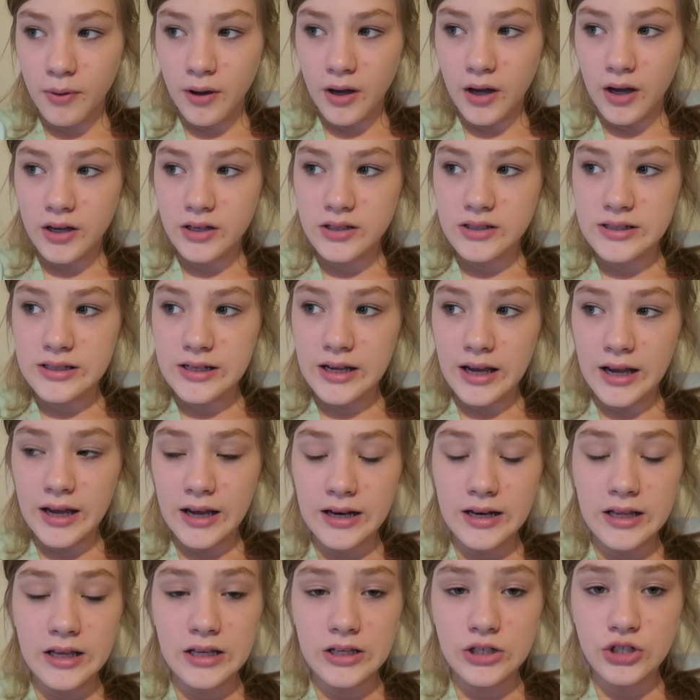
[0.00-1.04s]
But
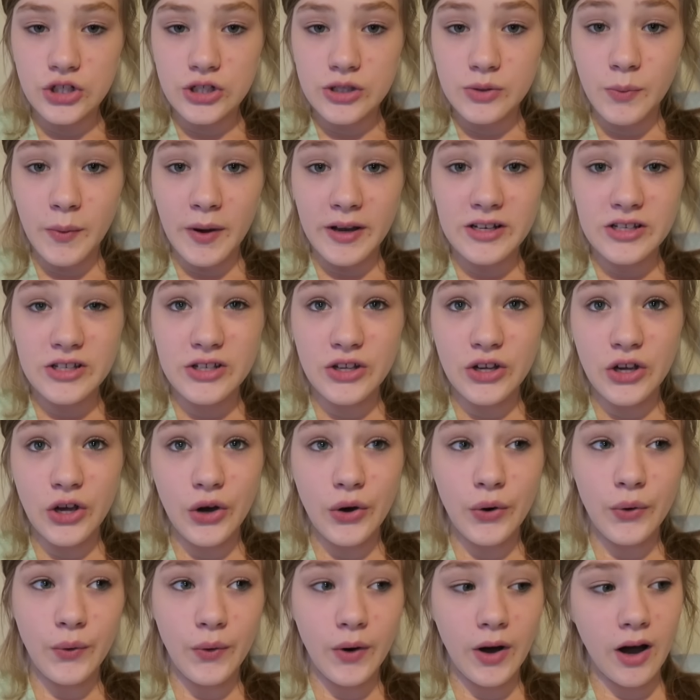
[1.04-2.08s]
Dan, he just went to
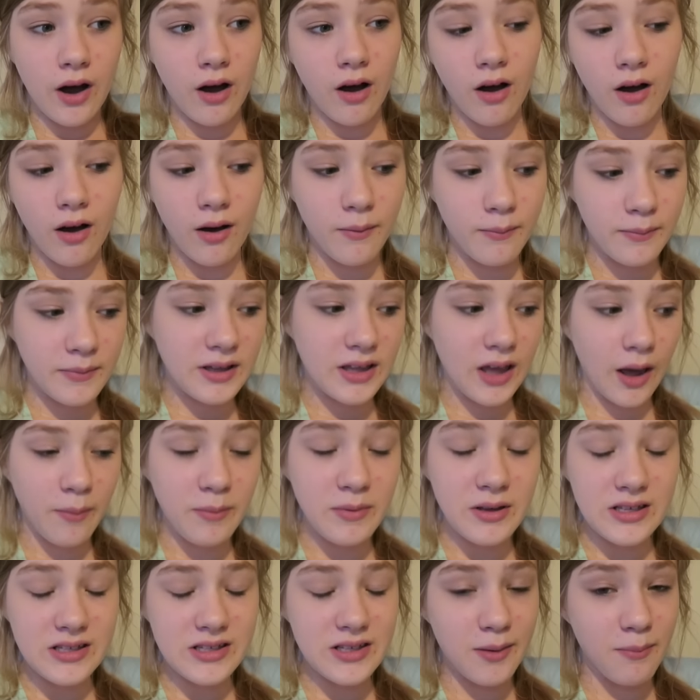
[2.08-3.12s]
go um, get
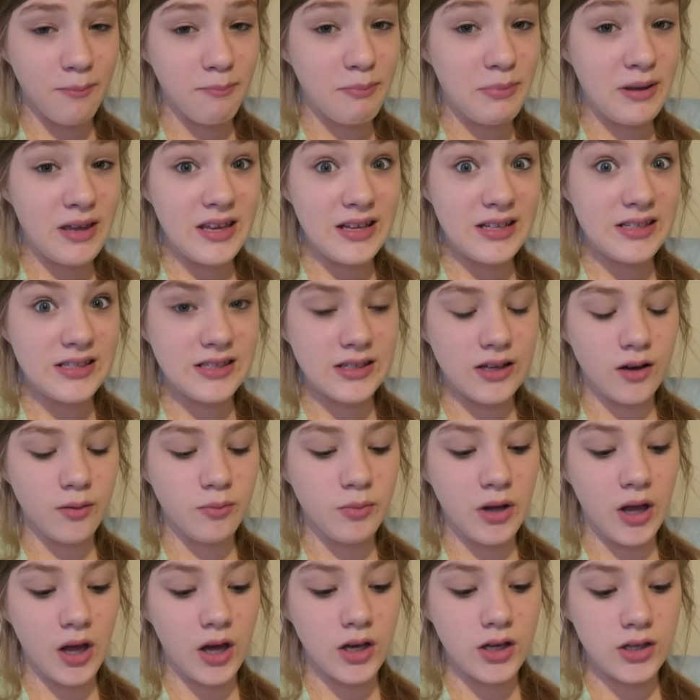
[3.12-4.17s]
me some pizza
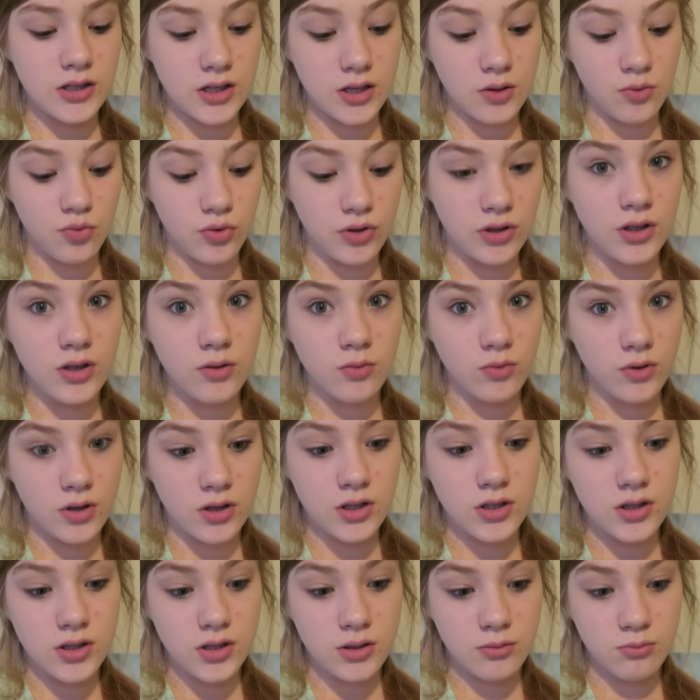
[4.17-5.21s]
because I really
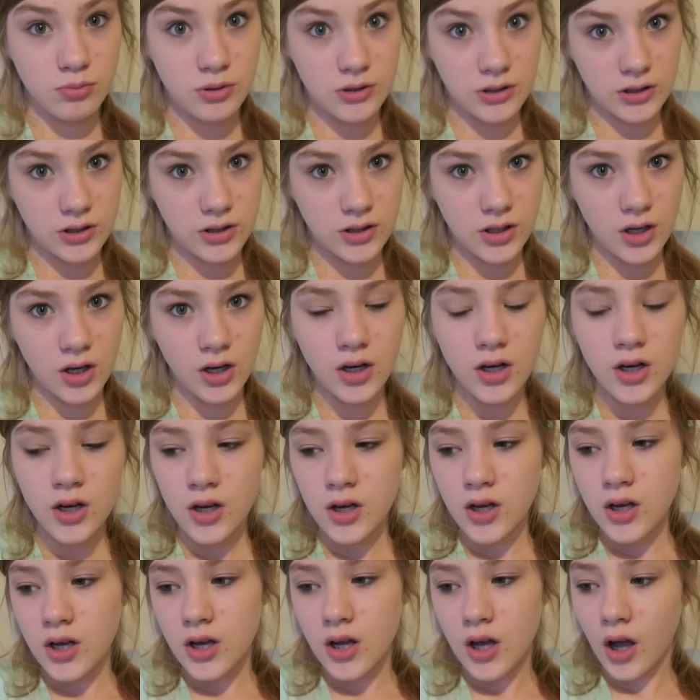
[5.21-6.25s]
wanted some pizza.
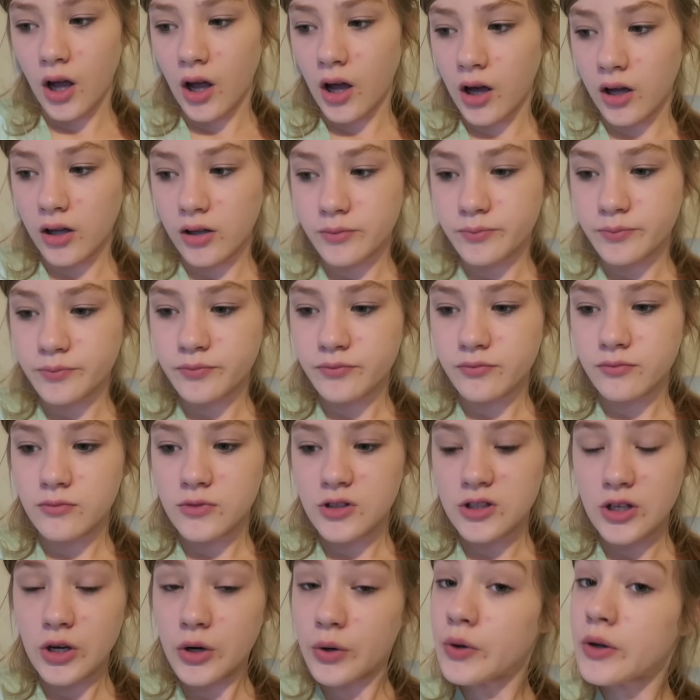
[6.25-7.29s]
Um,
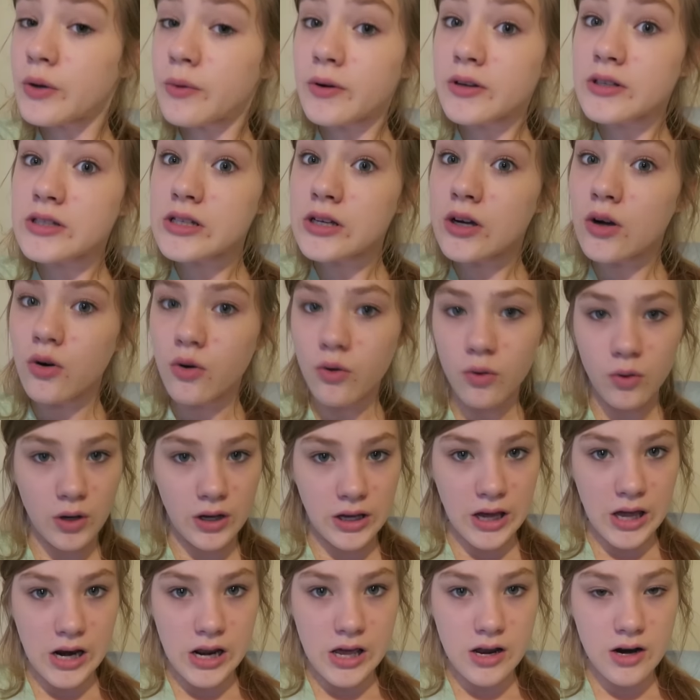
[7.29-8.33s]
so he went to go
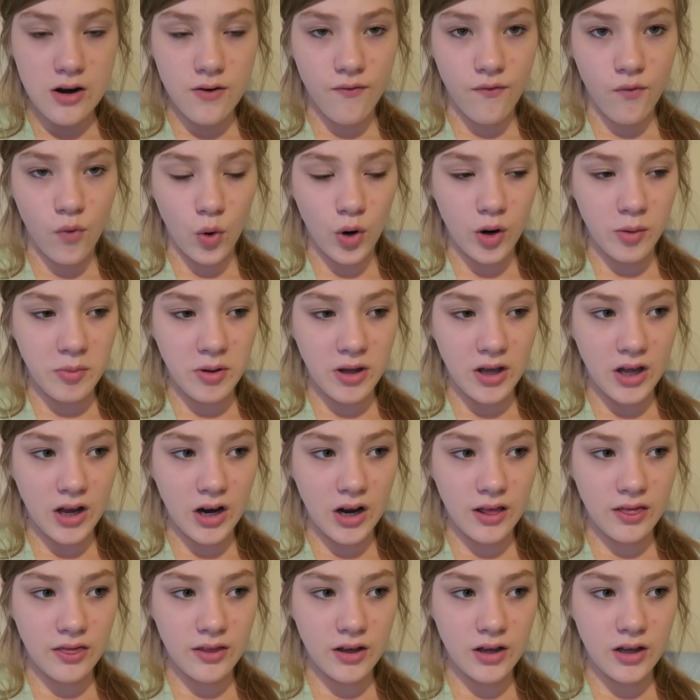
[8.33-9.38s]
get it for me, and
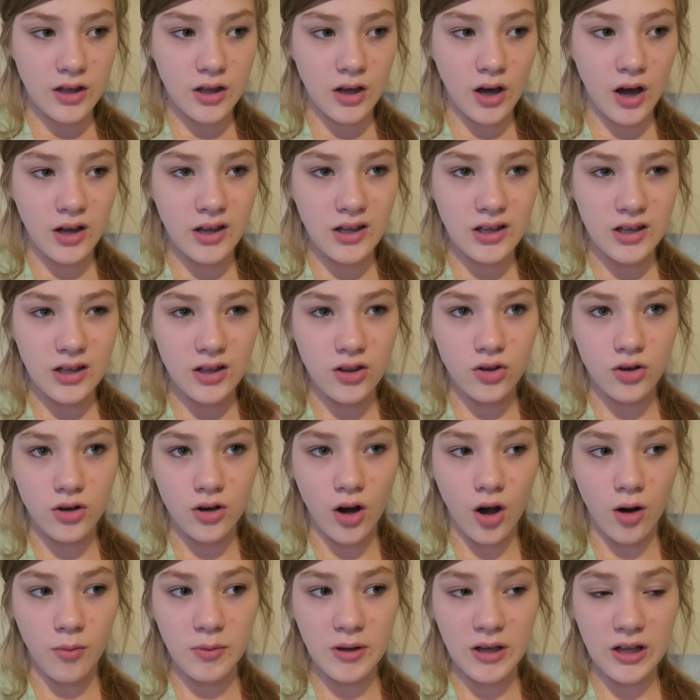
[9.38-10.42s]
I think he either
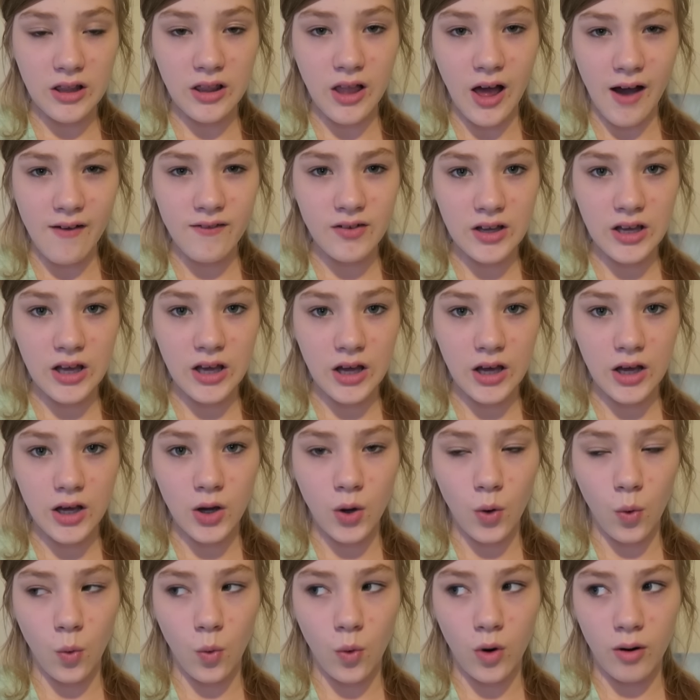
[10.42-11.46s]
got me a lava
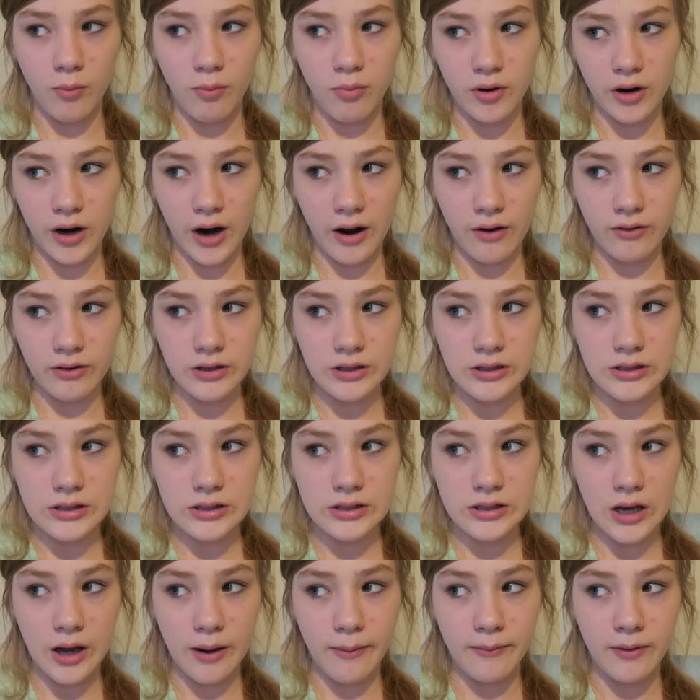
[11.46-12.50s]
cake or brownies.
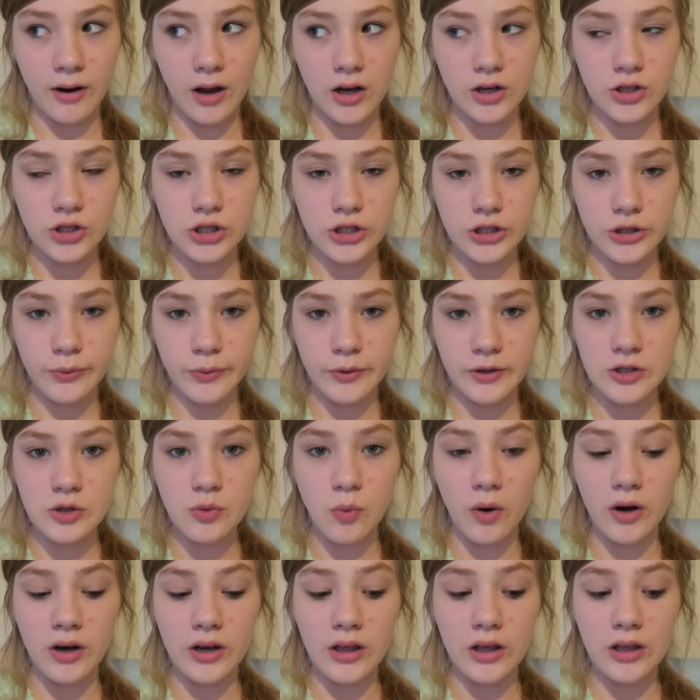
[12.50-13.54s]
I'm not sure which
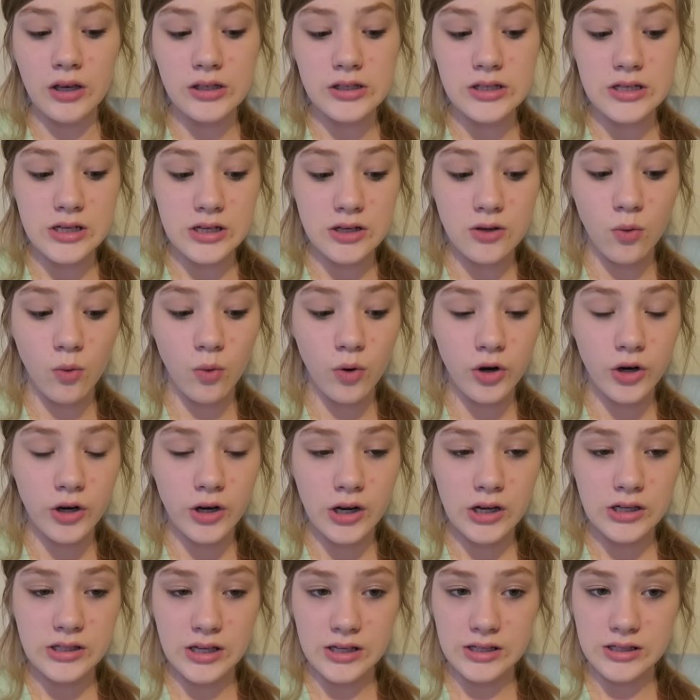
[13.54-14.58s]
one he did order
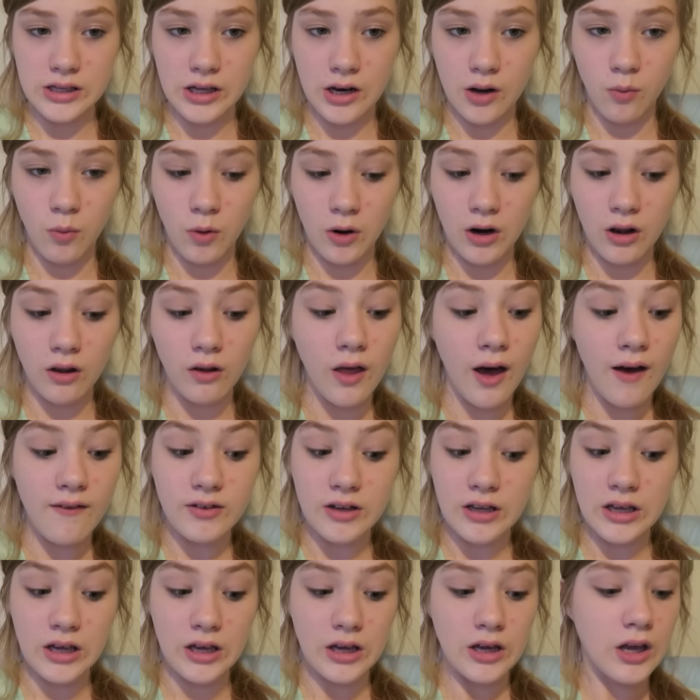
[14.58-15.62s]
because I said I wanted a
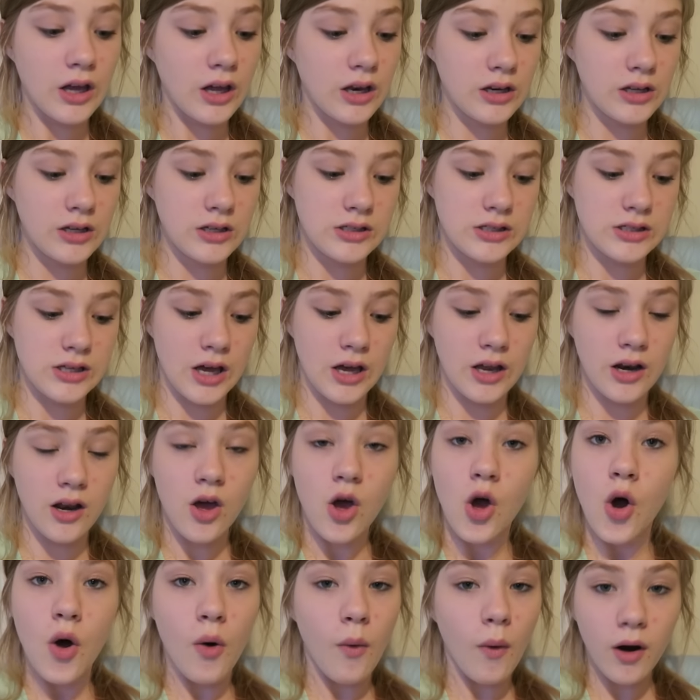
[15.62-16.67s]
lava cake, and he said,
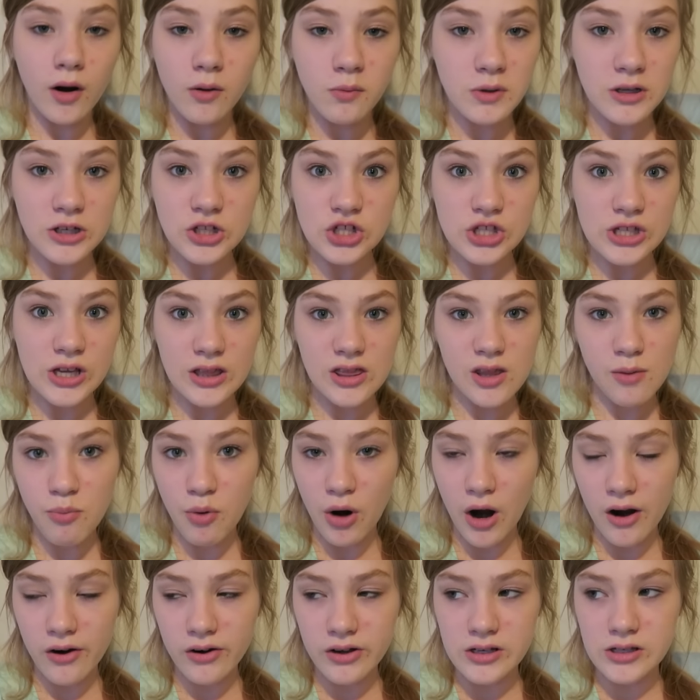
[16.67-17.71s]
why don't we just get the
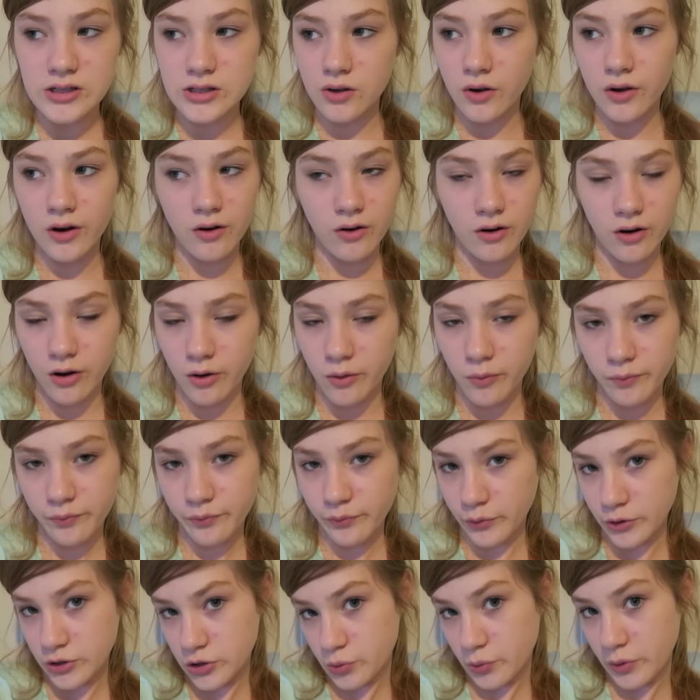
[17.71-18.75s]
brownies? So I don't know
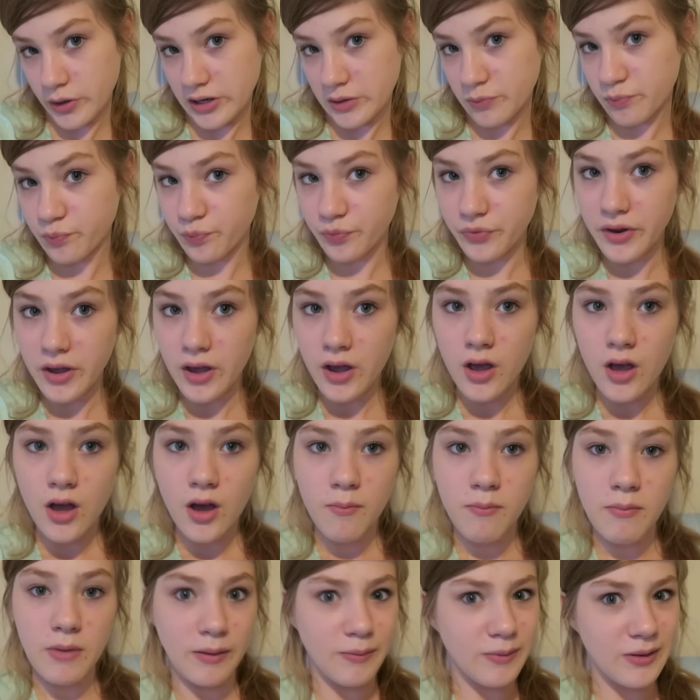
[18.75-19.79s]
which one.
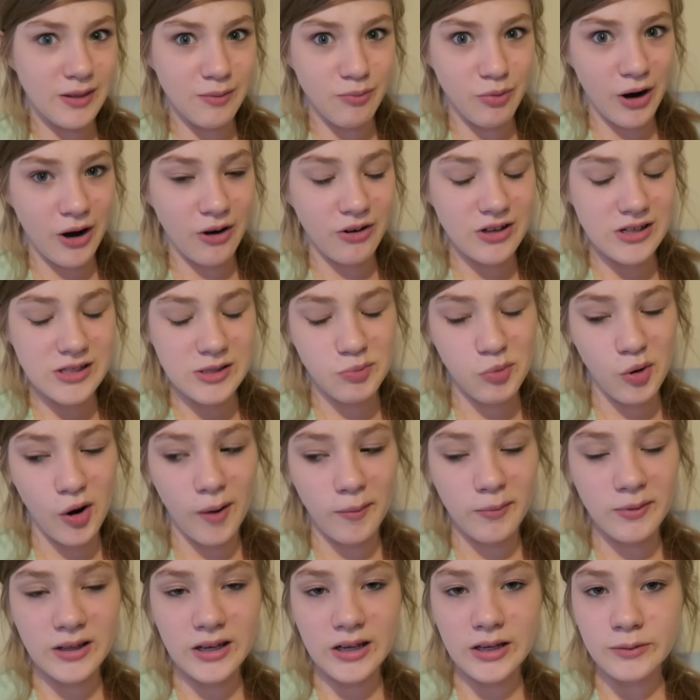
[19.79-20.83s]
Maybe the brownies,
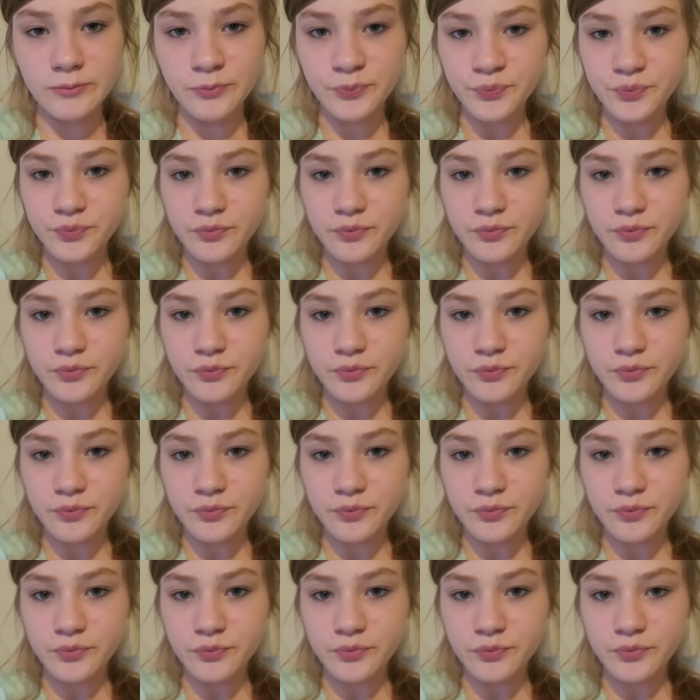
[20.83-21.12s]
probably.